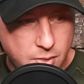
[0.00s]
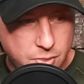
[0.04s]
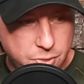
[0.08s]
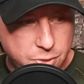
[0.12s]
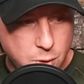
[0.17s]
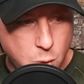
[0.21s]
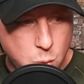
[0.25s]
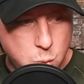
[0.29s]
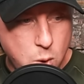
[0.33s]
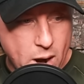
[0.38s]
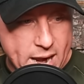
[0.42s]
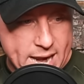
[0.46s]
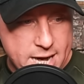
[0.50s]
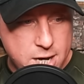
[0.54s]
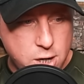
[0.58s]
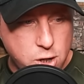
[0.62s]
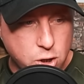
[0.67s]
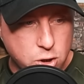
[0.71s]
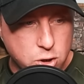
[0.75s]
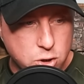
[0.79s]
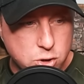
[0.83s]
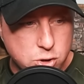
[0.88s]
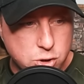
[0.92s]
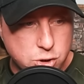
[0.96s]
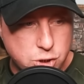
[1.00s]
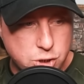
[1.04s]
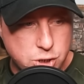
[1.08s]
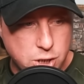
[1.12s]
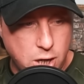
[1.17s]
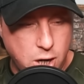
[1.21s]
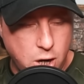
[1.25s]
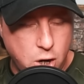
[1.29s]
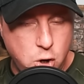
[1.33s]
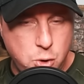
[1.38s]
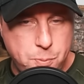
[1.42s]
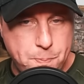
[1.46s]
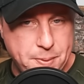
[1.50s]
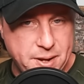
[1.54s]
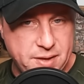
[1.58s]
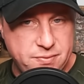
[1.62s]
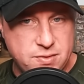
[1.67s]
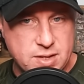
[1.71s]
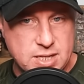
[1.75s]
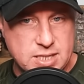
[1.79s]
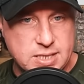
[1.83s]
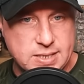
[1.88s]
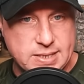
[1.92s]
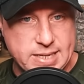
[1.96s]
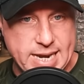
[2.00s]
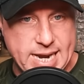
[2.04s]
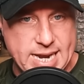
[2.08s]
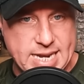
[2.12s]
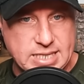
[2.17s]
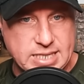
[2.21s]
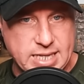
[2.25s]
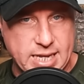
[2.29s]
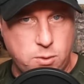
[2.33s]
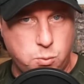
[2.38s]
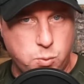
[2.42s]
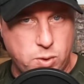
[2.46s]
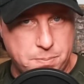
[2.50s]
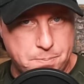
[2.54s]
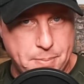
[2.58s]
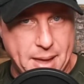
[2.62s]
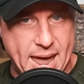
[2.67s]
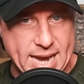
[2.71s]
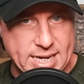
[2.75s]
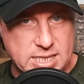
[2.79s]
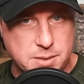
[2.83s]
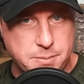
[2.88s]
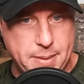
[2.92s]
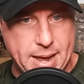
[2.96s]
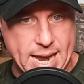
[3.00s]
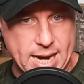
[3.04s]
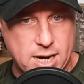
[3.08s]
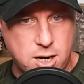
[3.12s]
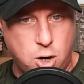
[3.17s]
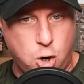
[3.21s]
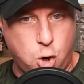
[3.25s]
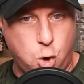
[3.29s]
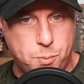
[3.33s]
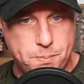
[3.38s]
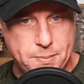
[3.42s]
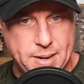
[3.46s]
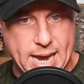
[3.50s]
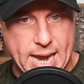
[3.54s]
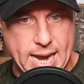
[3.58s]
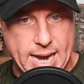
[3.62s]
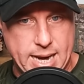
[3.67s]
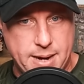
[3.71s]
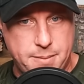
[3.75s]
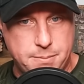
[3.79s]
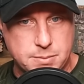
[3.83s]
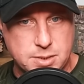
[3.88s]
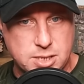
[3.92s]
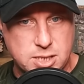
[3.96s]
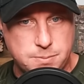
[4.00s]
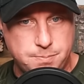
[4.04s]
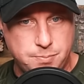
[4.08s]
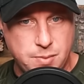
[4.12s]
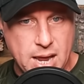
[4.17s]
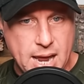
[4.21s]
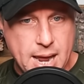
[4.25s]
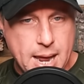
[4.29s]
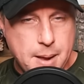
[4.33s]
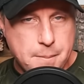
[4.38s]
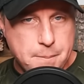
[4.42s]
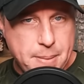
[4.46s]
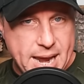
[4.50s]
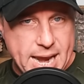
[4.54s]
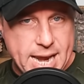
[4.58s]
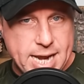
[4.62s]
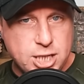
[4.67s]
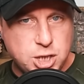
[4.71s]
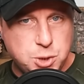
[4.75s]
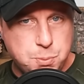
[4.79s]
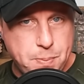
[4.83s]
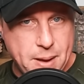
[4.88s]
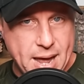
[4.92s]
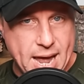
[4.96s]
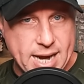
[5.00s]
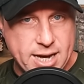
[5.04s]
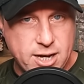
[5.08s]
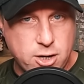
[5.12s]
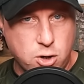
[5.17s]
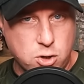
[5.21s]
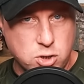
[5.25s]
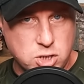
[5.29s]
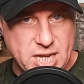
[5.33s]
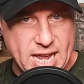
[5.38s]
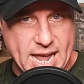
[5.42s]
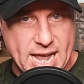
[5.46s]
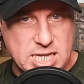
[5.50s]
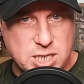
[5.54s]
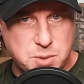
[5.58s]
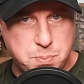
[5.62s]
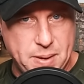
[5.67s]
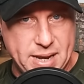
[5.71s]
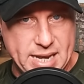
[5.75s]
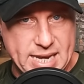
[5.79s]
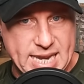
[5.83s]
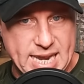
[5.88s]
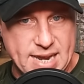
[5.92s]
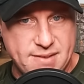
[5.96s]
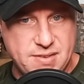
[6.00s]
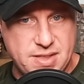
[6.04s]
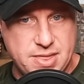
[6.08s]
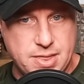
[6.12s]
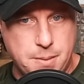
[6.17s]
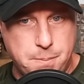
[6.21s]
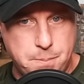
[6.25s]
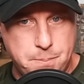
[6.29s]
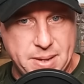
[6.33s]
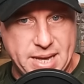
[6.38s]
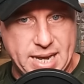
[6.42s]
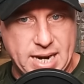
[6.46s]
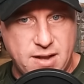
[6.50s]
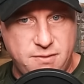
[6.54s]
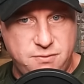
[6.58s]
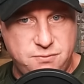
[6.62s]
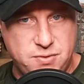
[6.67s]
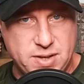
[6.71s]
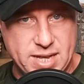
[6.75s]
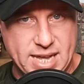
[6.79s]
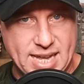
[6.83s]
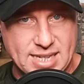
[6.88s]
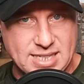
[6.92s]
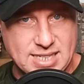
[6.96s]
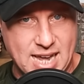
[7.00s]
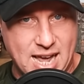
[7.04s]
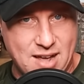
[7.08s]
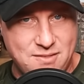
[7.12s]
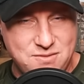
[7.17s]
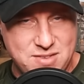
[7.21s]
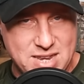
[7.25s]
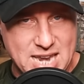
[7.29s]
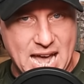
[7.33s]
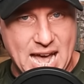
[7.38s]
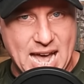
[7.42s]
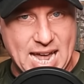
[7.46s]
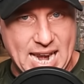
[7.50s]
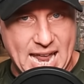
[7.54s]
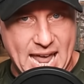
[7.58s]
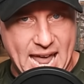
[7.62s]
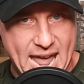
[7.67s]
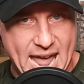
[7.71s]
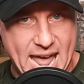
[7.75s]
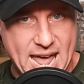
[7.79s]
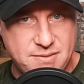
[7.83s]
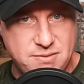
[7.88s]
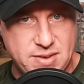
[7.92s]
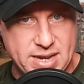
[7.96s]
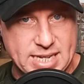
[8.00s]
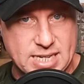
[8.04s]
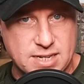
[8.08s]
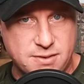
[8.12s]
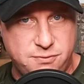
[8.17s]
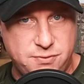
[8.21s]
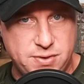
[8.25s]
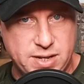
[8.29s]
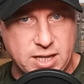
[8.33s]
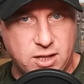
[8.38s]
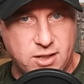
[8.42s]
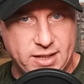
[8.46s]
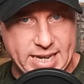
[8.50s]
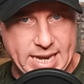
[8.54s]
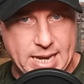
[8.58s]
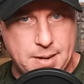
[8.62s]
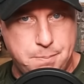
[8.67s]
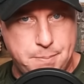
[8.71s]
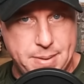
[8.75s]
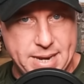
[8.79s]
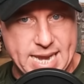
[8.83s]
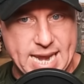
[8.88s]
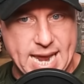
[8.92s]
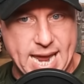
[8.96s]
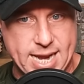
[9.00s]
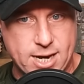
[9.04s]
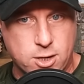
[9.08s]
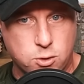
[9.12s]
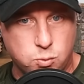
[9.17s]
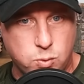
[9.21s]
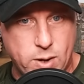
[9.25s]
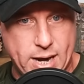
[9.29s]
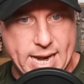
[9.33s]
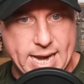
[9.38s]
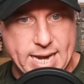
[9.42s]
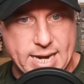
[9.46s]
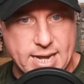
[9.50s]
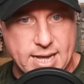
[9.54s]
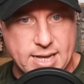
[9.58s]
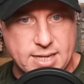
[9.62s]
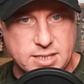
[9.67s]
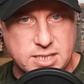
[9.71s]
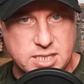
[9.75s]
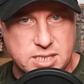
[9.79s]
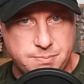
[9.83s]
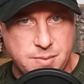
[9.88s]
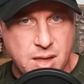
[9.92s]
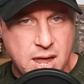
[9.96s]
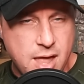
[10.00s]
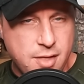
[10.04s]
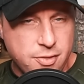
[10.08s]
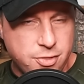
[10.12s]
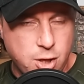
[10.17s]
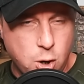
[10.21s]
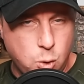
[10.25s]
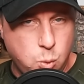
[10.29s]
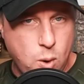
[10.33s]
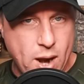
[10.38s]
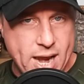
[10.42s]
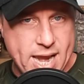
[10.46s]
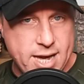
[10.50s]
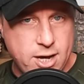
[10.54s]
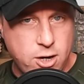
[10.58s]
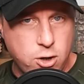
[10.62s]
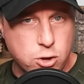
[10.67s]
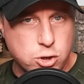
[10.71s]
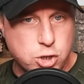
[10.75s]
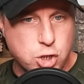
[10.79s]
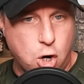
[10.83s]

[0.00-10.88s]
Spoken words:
The Winkers opened the season with back-to-back home games. Paige Beckers has been given the benefit of not having to fill NBA arenas. The Winkers